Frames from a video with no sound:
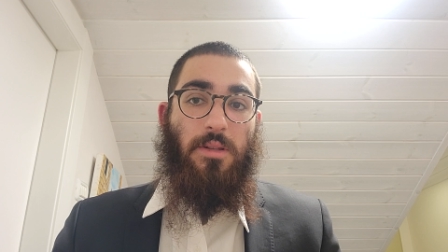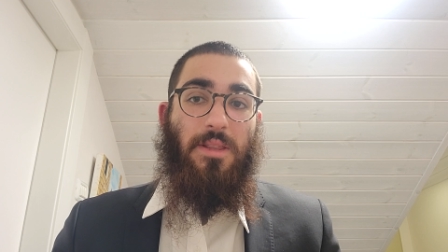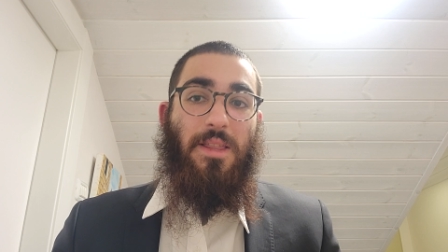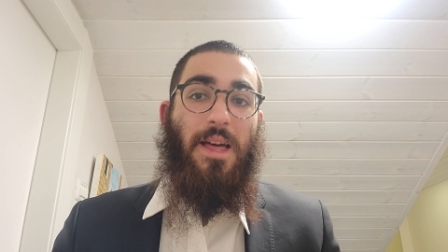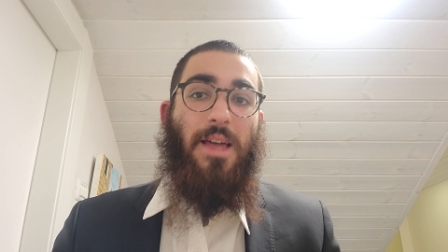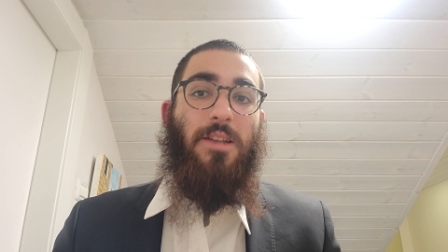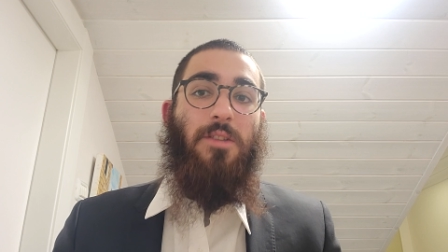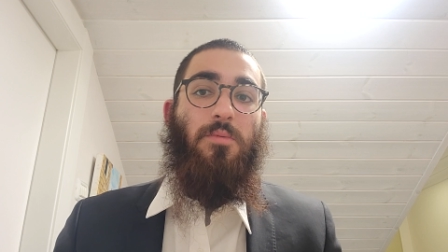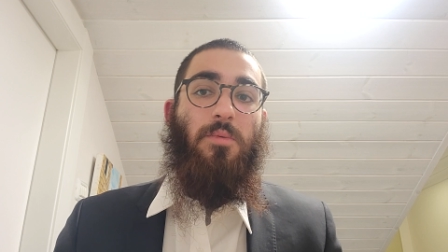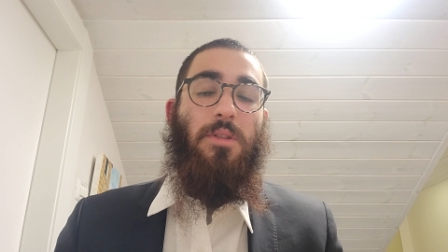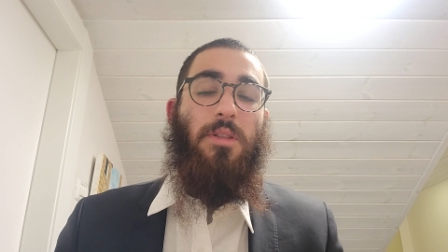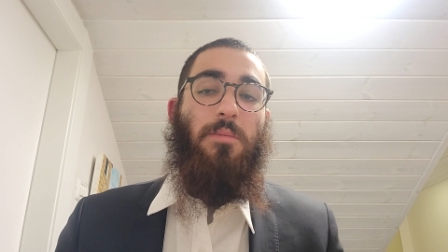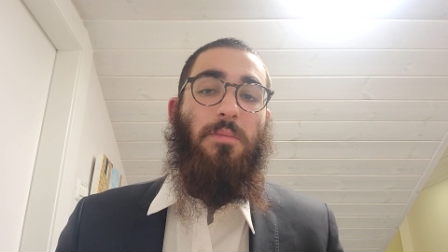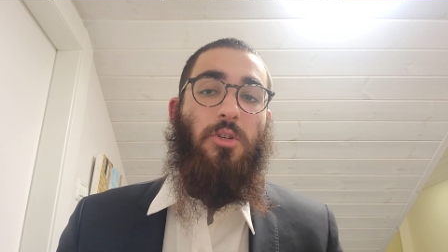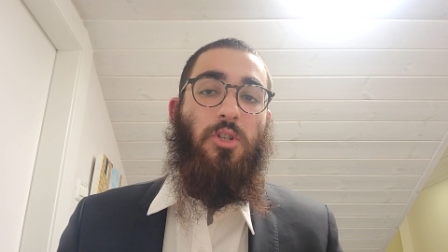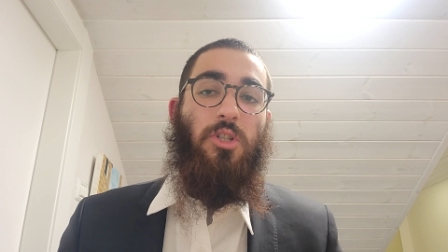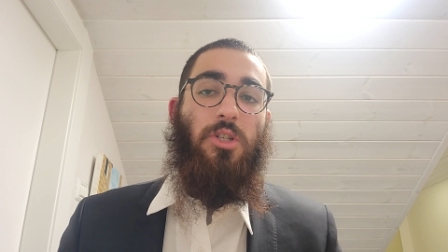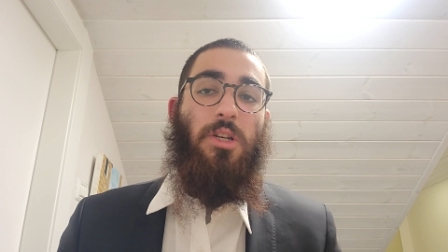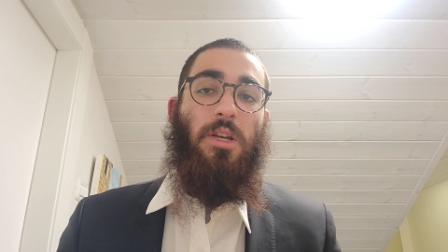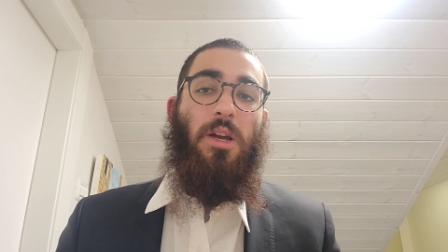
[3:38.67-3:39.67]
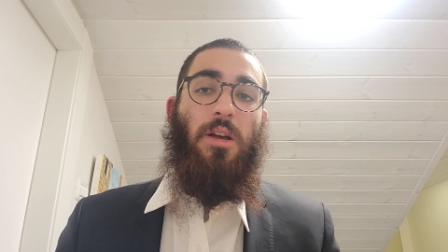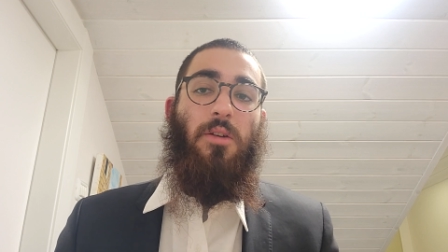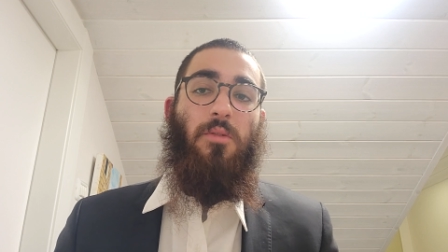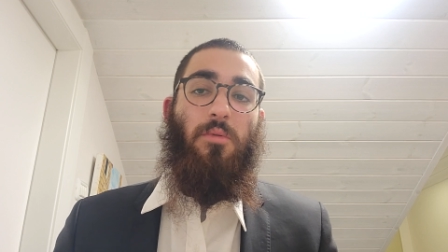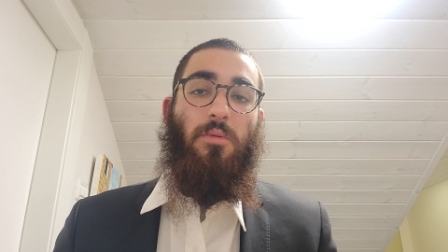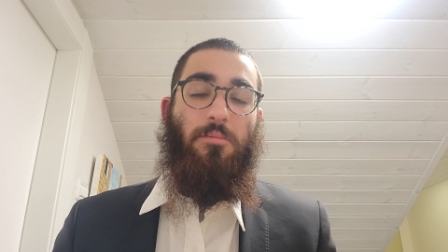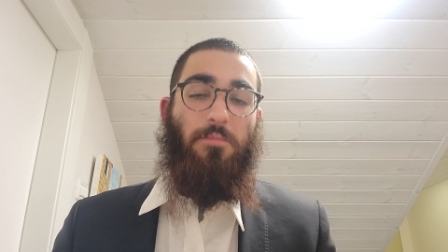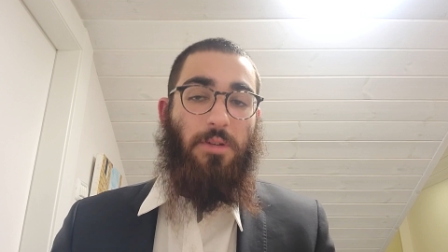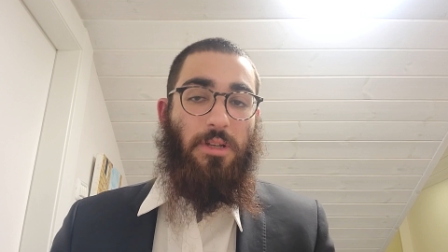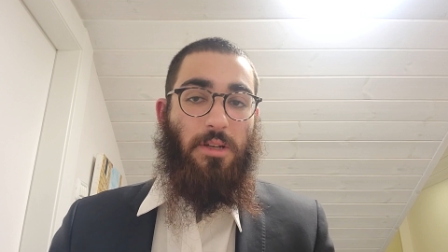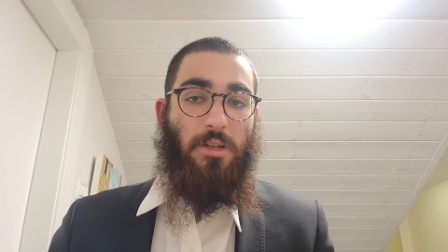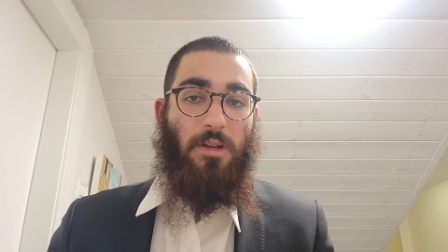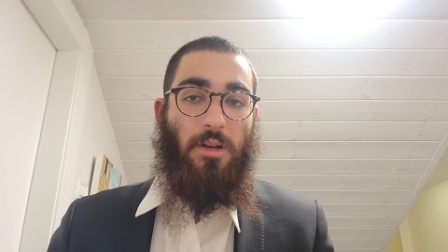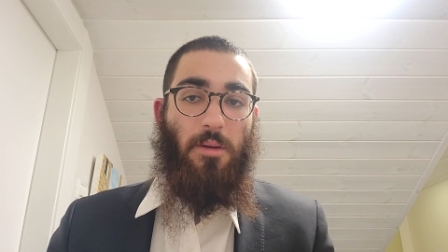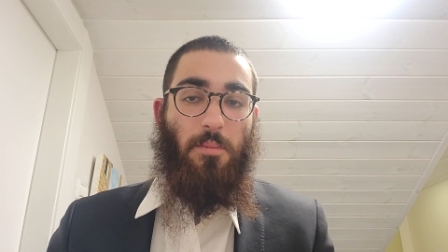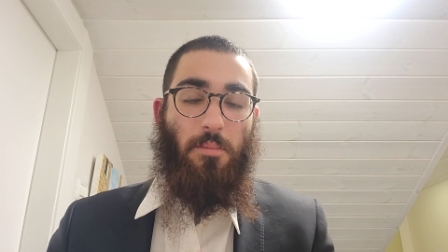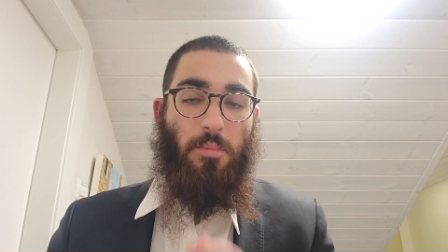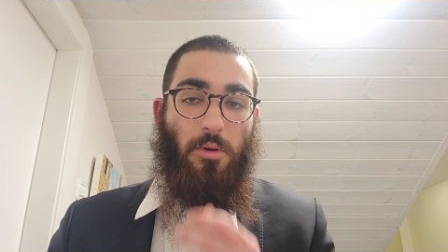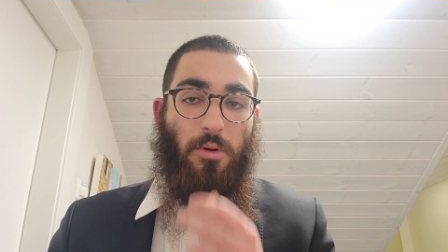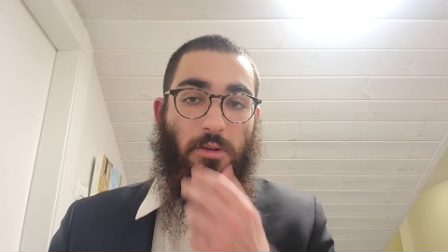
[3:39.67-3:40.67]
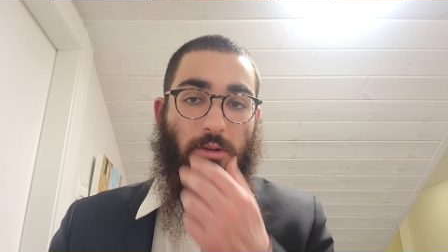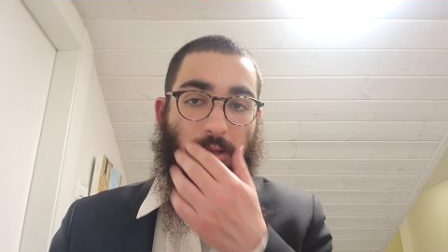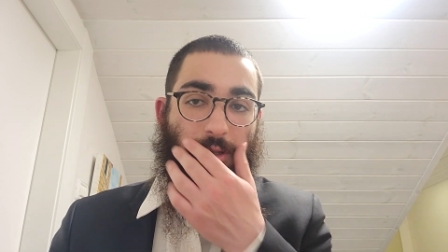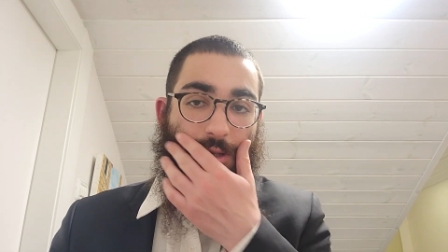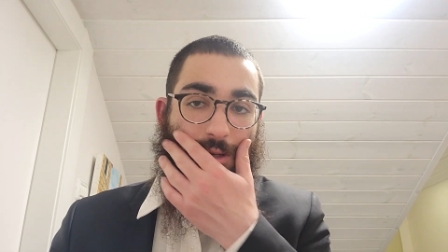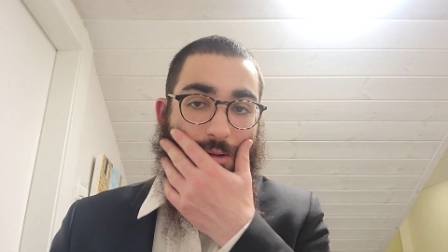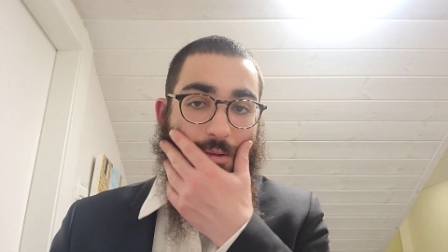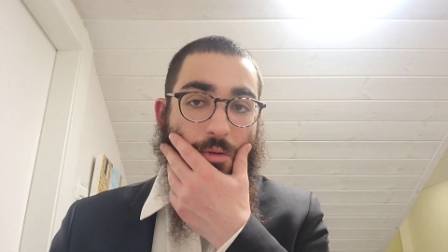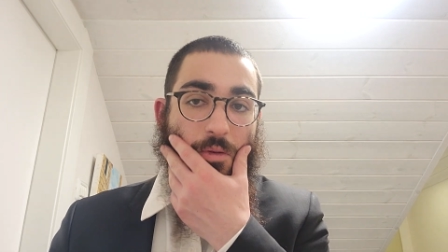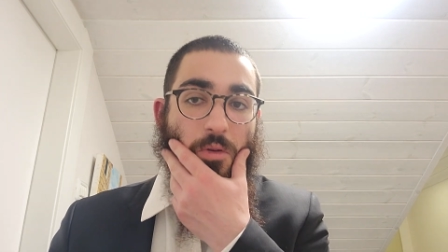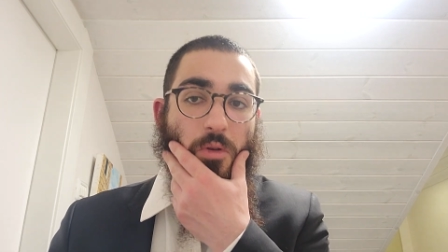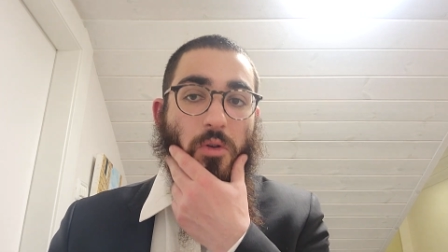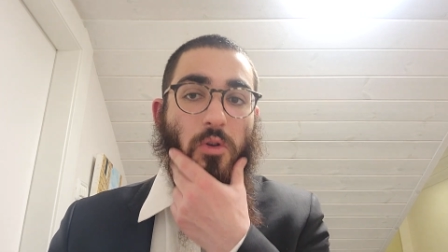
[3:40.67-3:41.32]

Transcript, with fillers: That is what the Mashiach will be a person